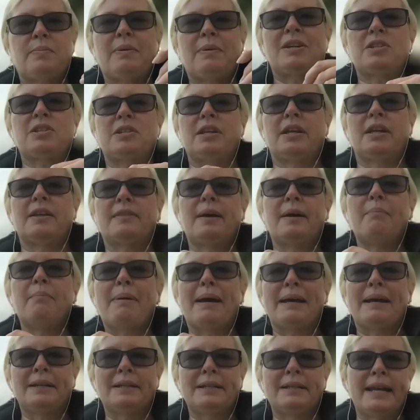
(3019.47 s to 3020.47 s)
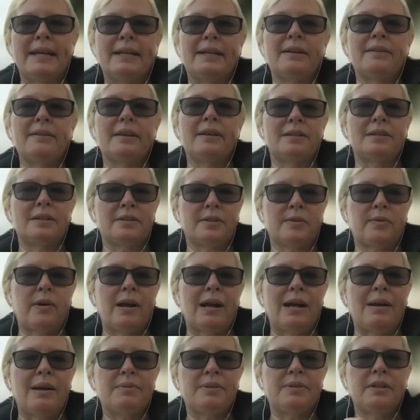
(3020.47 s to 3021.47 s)
mentioning, the metadata that
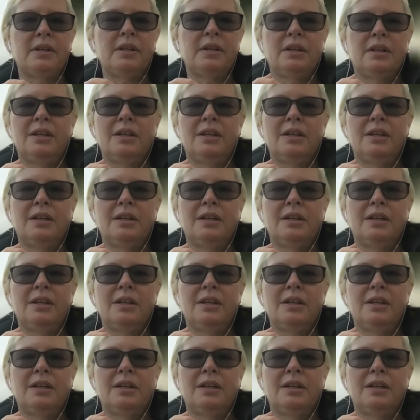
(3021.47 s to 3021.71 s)
describes,